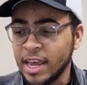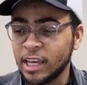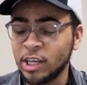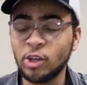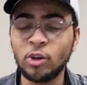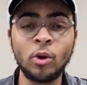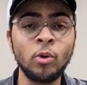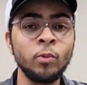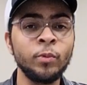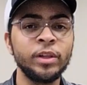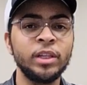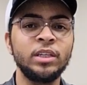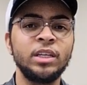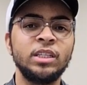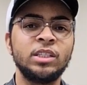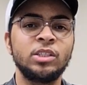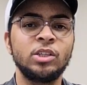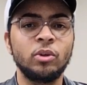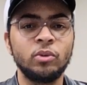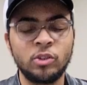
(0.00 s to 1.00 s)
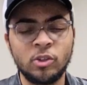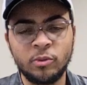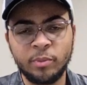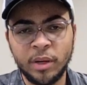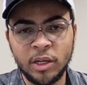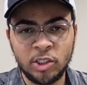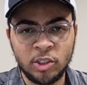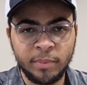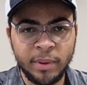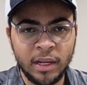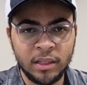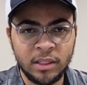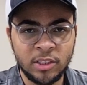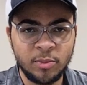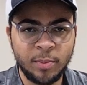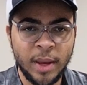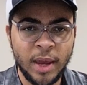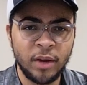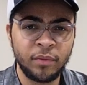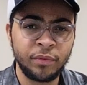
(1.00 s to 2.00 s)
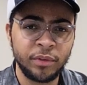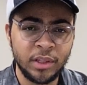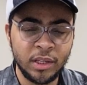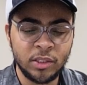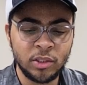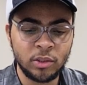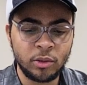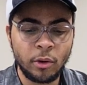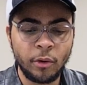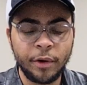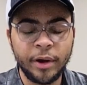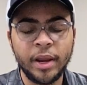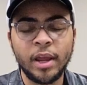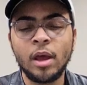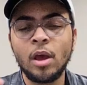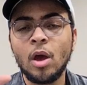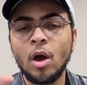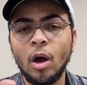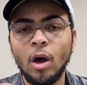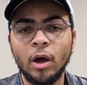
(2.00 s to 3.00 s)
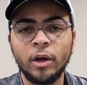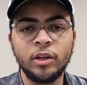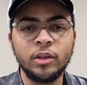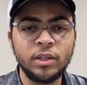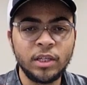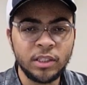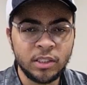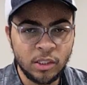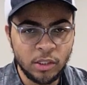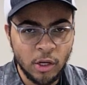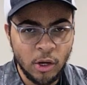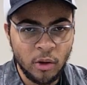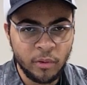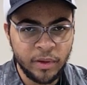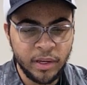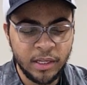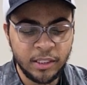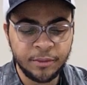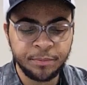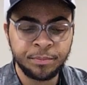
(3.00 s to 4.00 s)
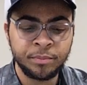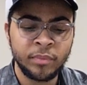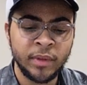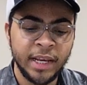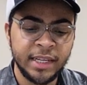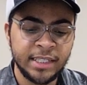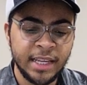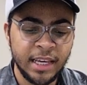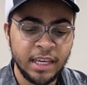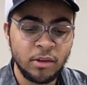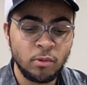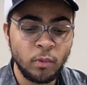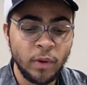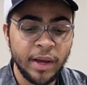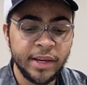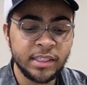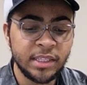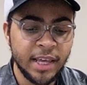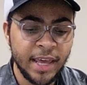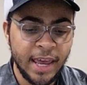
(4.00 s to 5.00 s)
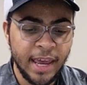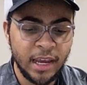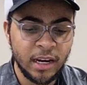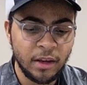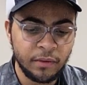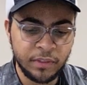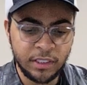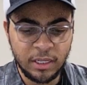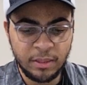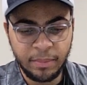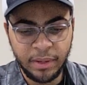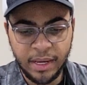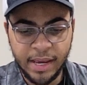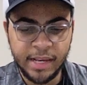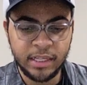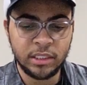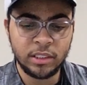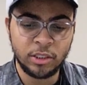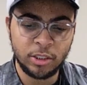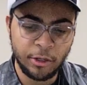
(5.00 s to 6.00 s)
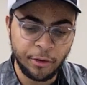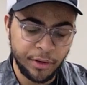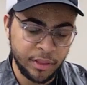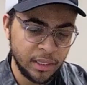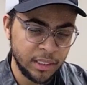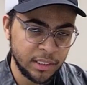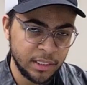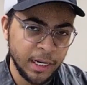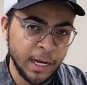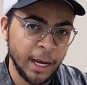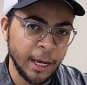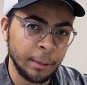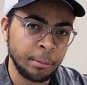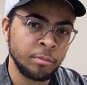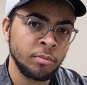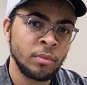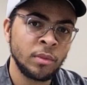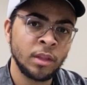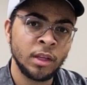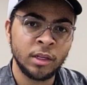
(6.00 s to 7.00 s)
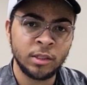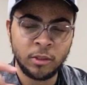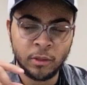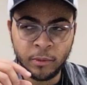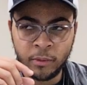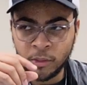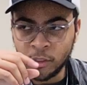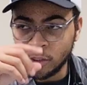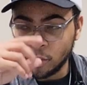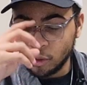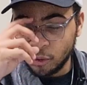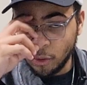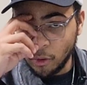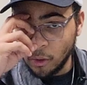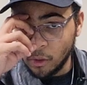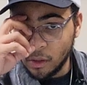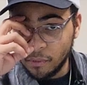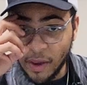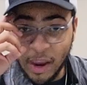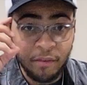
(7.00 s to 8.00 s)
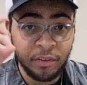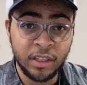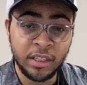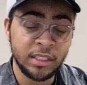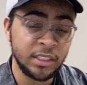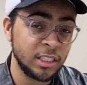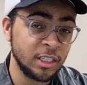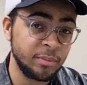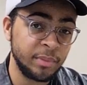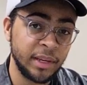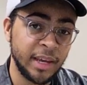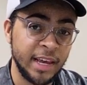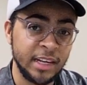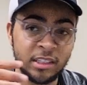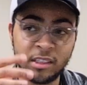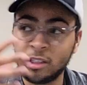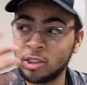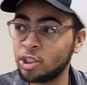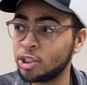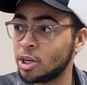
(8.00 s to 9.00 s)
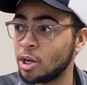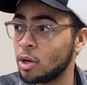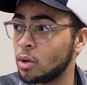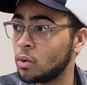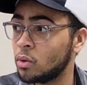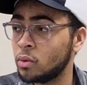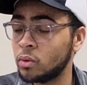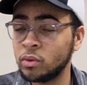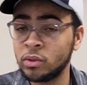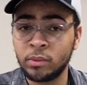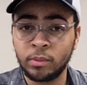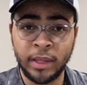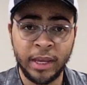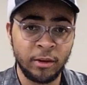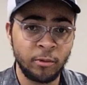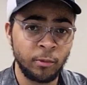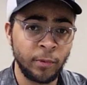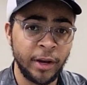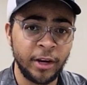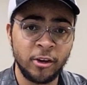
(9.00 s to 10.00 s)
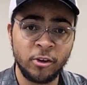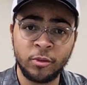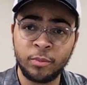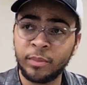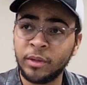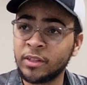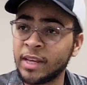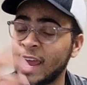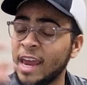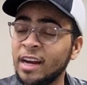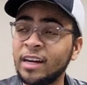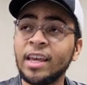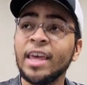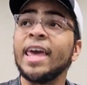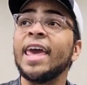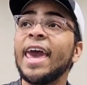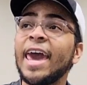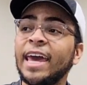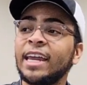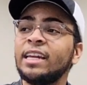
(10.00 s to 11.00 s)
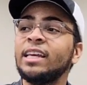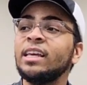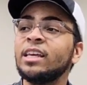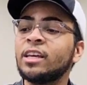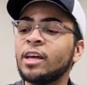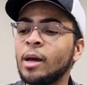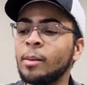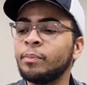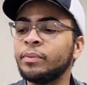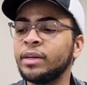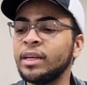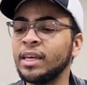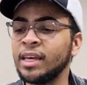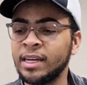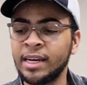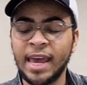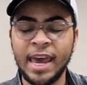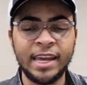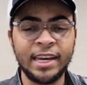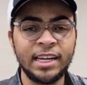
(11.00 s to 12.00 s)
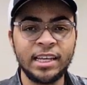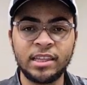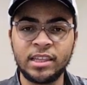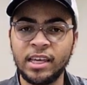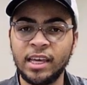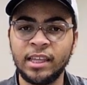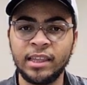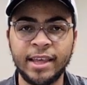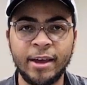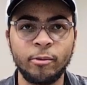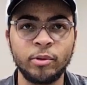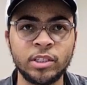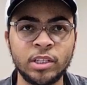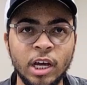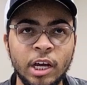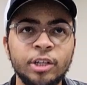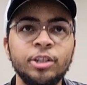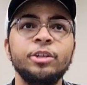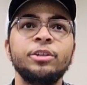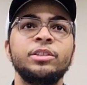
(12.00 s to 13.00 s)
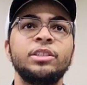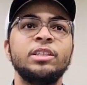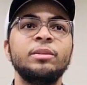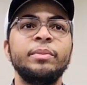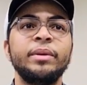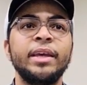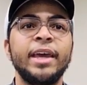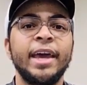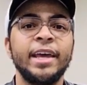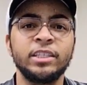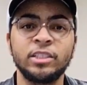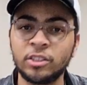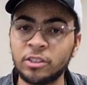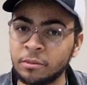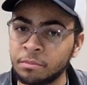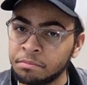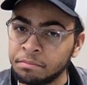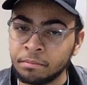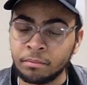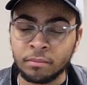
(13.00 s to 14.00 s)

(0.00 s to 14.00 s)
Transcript: You don't really need to know too much about this man for this story. All you need to know is that he was the head of CBS during this time. So he was in control of everything CBS, the shows, like radio, music, any company and anything that was under CBS.